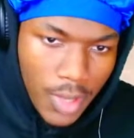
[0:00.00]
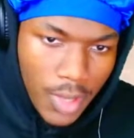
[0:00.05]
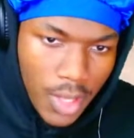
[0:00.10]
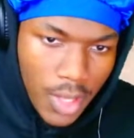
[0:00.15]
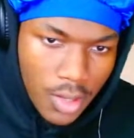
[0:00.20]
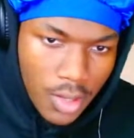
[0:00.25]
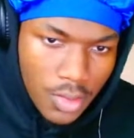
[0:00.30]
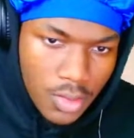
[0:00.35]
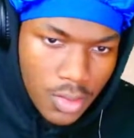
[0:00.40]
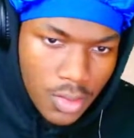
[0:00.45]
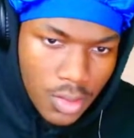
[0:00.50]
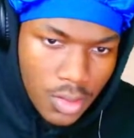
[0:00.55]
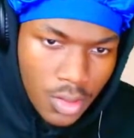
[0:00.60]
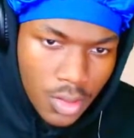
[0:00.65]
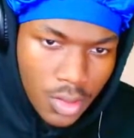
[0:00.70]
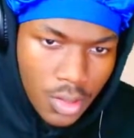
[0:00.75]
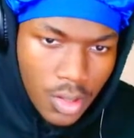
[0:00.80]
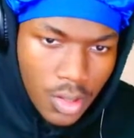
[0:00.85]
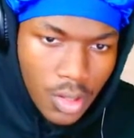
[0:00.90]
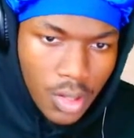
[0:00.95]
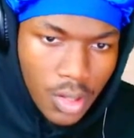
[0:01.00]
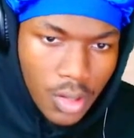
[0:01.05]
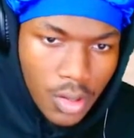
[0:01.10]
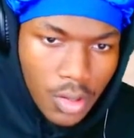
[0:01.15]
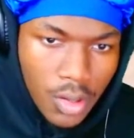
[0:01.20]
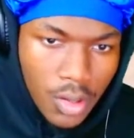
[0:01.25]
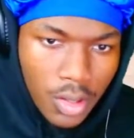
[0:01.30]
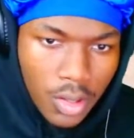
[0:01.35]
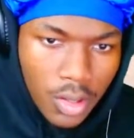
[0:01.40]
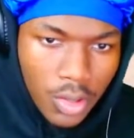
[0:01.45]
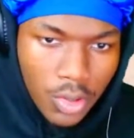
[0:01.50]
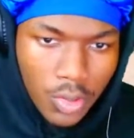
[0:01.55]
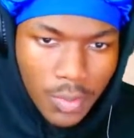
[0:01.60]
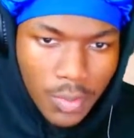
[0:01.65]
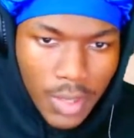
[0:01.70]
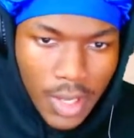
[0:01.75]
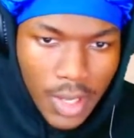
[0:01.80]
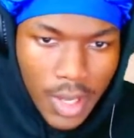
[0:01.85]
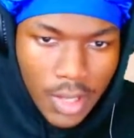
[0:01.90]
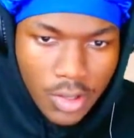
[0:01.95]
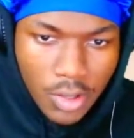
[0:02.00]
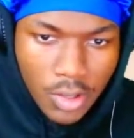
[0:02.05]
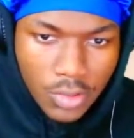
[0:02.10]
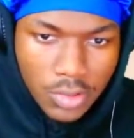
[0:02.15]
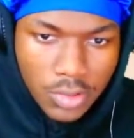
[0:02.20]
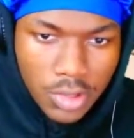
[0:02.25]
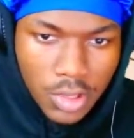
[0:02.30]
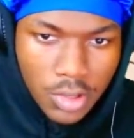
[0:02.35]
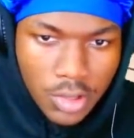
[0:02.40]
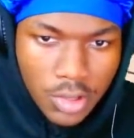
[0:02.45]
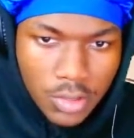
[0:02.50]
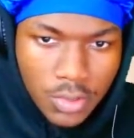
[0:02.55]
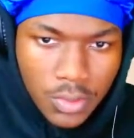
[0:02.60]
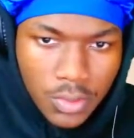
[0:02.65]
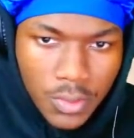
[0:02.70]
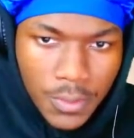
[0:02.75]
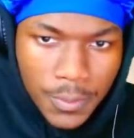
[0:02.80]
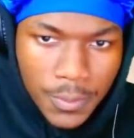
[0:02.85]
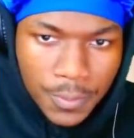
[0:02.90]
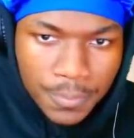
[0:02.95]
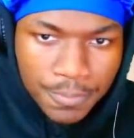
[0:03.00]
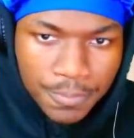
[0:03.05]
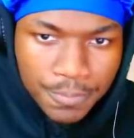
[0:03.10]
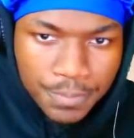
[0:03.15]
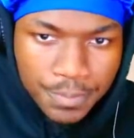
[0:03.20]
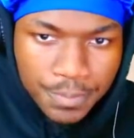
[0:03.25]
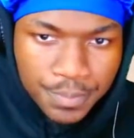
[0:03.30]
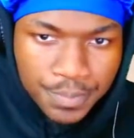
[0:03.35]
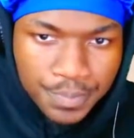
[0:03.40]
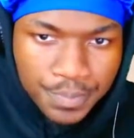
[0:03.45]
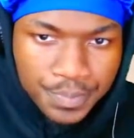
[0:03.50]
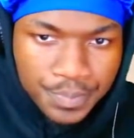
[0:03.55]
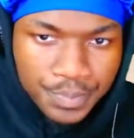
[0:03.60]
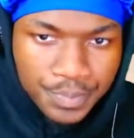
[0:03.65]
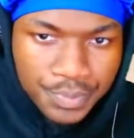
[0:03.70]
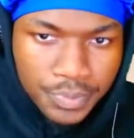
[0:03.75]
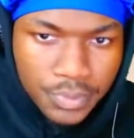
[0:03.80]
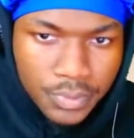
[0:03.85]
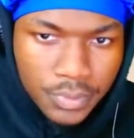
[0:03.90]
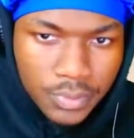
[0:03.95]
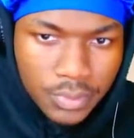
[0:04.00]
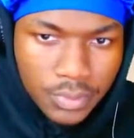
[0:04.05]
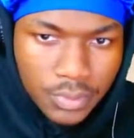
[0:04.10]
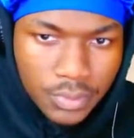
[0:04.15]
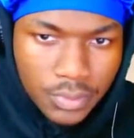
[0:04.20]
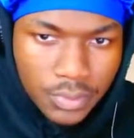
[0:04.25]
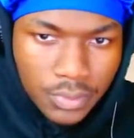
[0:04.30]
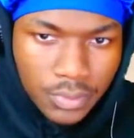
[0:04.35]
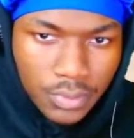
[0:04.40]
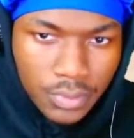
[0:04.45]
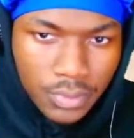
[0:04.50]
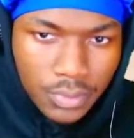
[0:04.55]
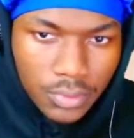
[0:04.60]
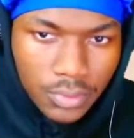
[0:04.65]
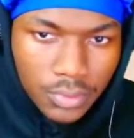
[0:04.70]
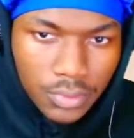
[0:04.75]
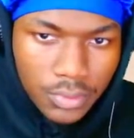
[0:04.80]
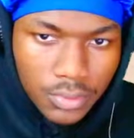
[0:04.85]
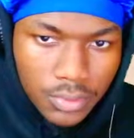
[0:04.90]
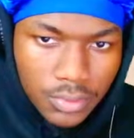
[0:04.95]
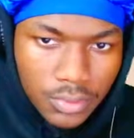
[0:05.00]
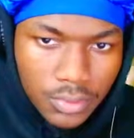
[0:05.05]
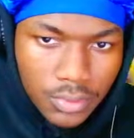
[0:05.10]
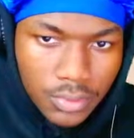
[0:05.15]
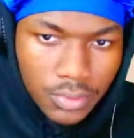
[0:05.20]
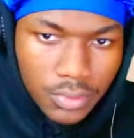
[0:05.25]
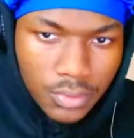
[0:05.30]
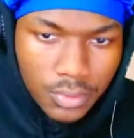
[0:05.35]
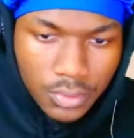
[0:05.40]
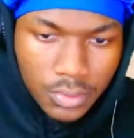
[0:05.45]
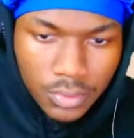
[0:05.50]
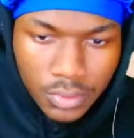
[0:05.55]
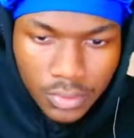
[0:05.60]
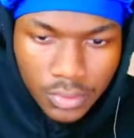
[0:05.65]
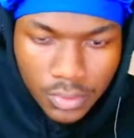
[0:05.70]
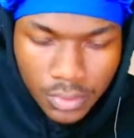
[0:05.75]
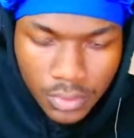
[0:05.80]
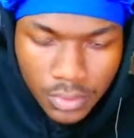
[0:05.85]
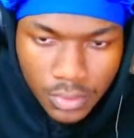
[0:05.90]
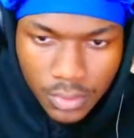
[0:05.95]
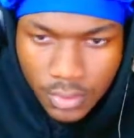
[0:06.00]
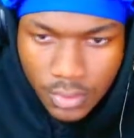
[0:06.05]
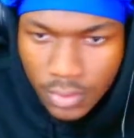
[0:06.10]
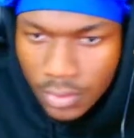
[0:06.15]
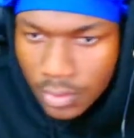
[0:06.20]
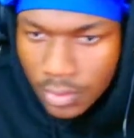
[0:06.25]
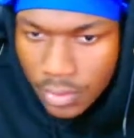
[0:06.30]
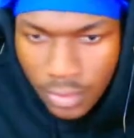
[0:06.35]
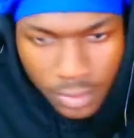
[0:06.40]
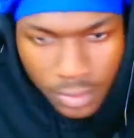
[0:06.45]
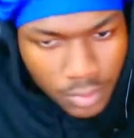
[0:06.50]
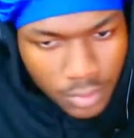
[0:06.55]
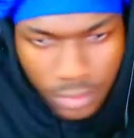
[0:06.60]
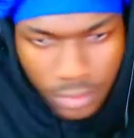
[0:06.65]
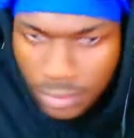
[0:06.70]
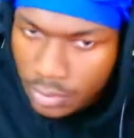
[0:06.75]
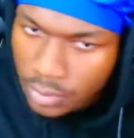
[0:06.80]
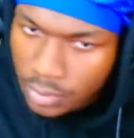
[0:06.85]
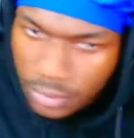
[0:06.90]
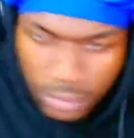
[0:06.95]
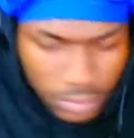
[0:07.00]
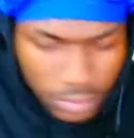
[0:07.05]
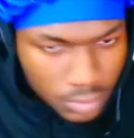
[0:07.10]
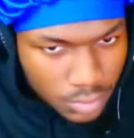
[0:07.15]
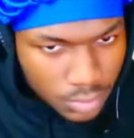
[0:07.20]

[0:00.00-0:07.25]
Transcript: Start from deep. This little season, man, I don't see you. With the headband in the corner as LeBron's hook shot goes. Drummond has fifteen and